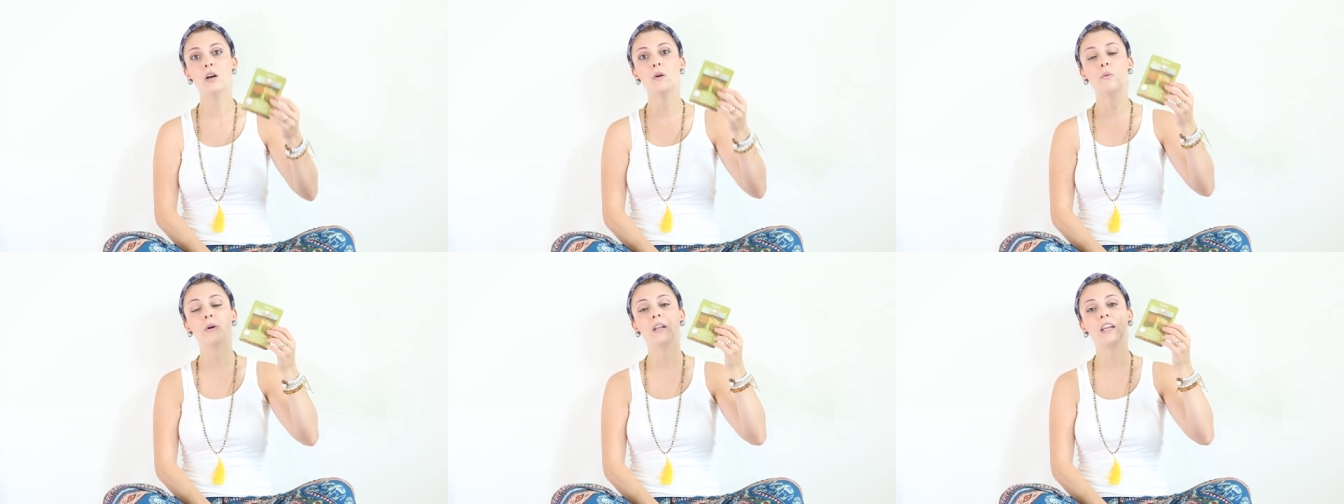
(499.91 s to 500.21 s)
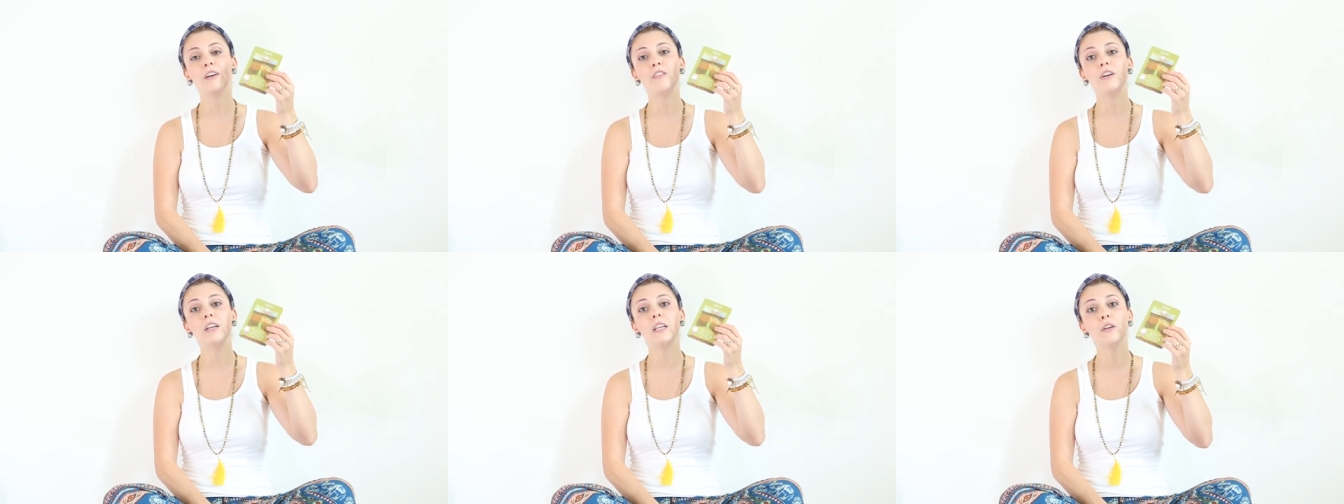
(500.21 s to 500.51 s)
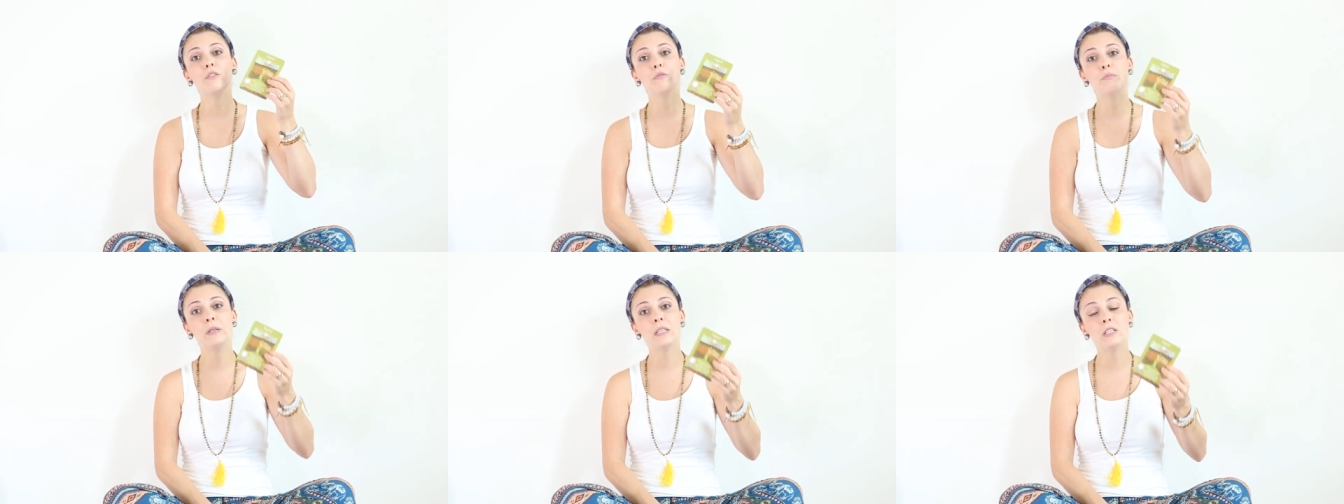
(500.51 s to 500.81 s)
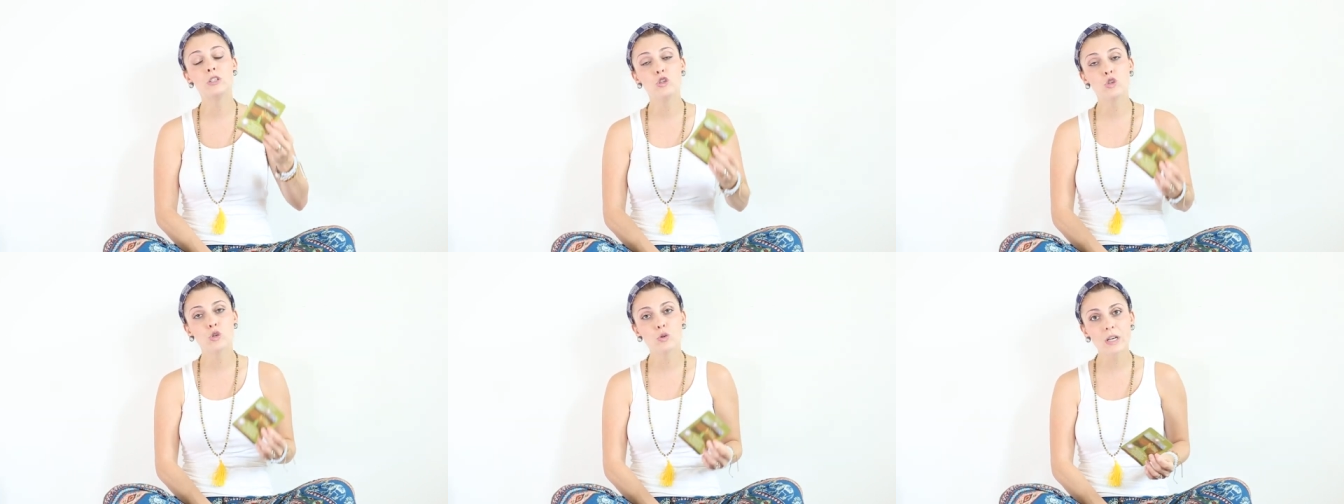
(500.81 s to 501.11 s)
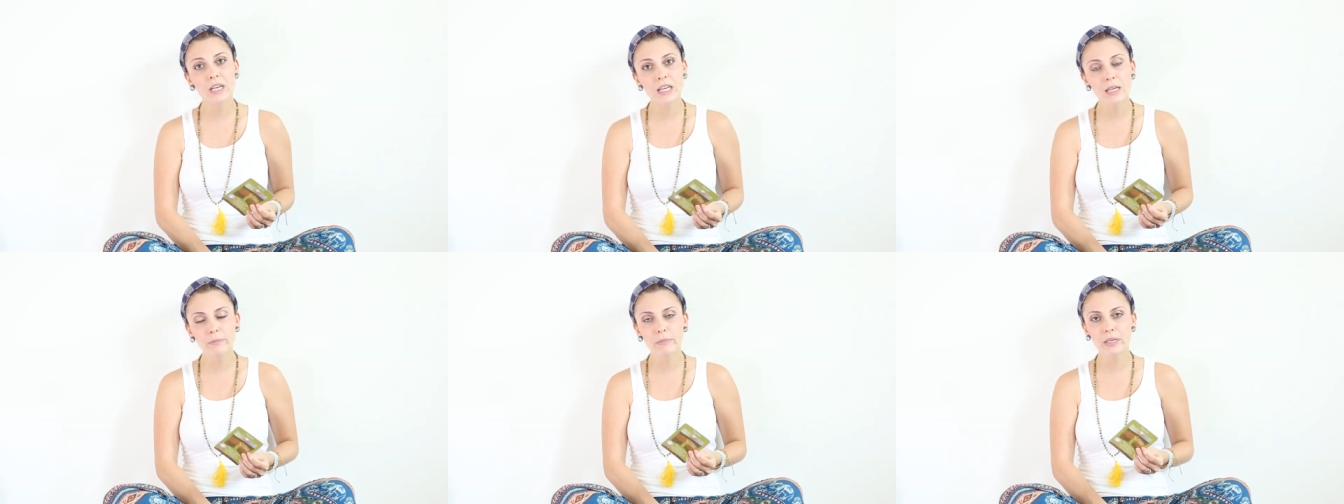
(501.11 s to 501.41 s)
whatever you've been
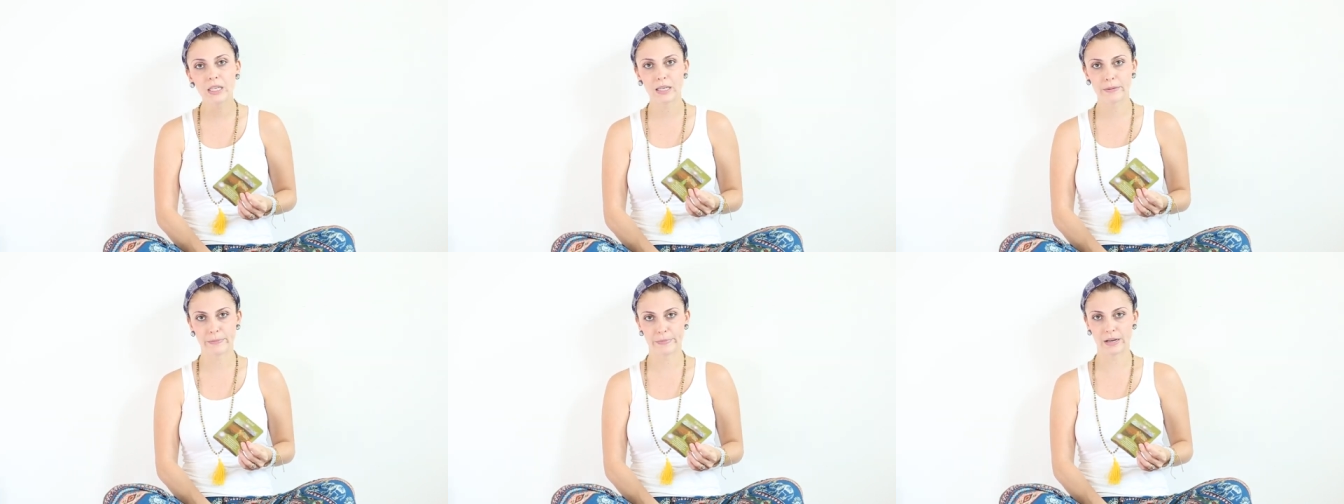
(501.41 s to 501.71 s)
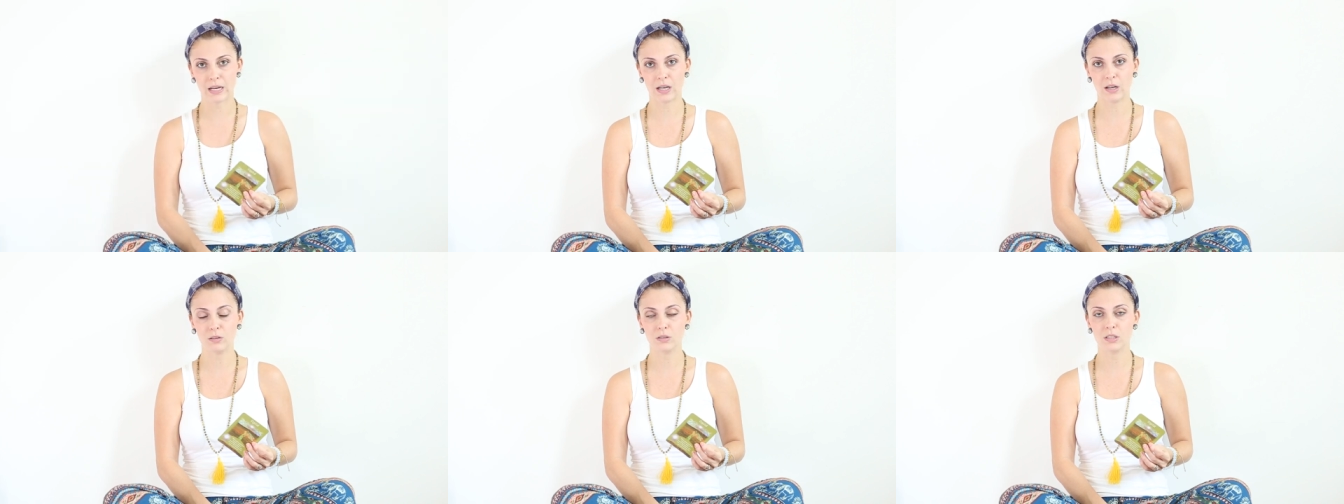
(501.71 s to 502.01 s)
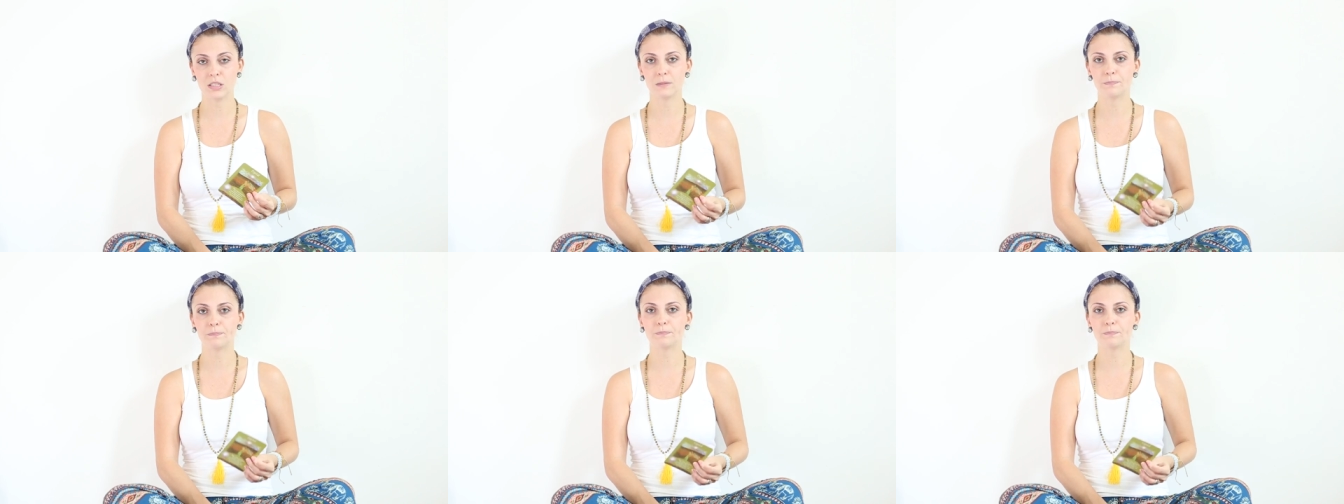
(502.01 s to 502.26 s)
dreaming about